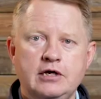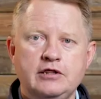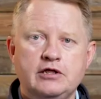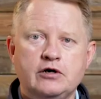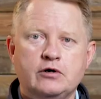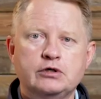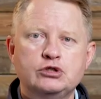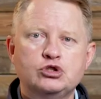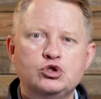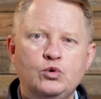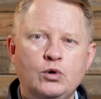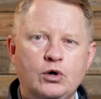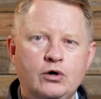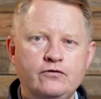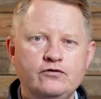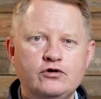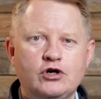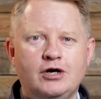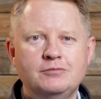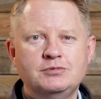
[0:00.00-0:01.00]
there are
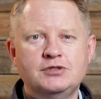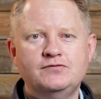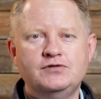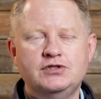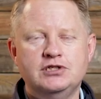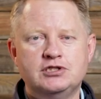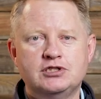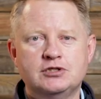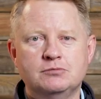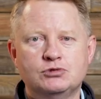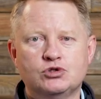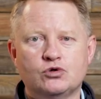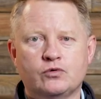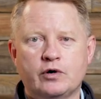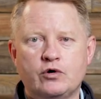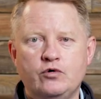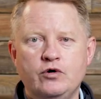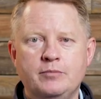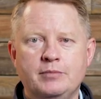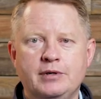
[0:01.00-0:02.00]
12 types of systems or
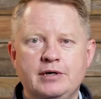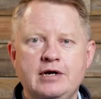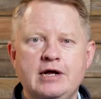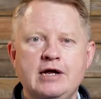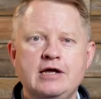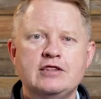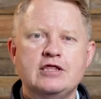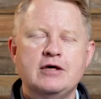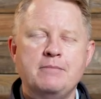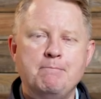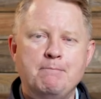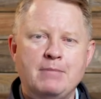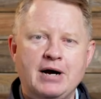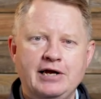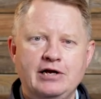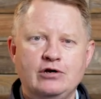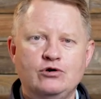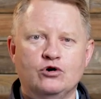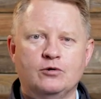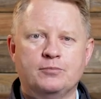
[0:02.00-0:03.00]
equipment that may
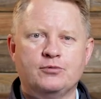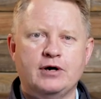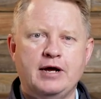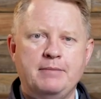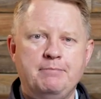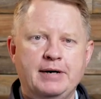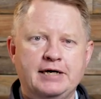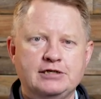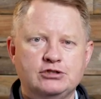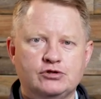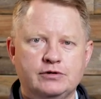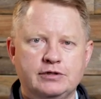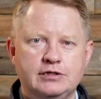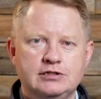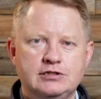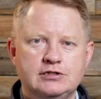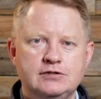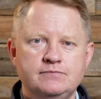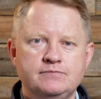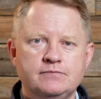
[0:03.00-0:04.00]
incorporate
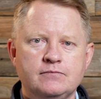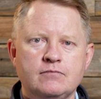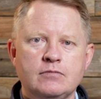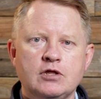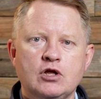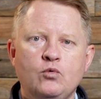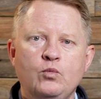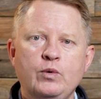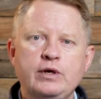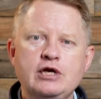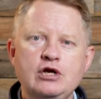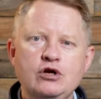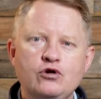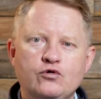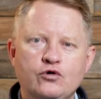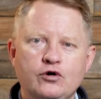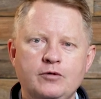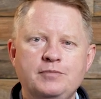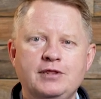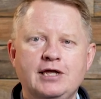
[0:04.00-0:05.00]
batteries. We can
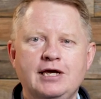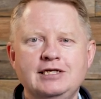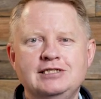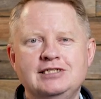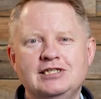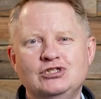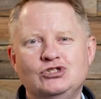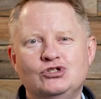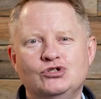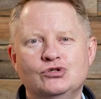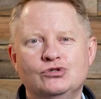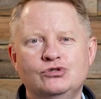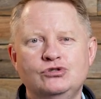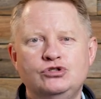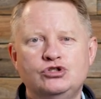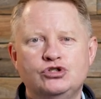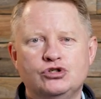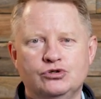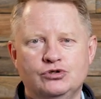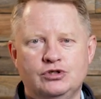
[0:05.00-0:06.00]
group these into
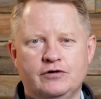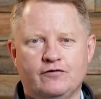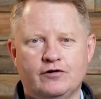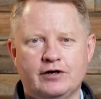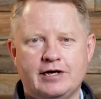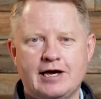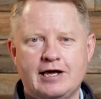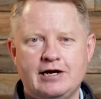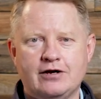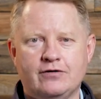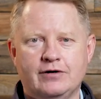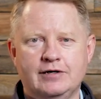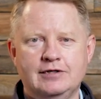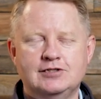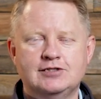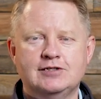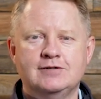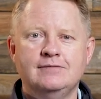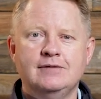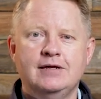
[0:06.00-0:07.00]
two different
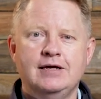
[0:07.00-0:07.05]
categories: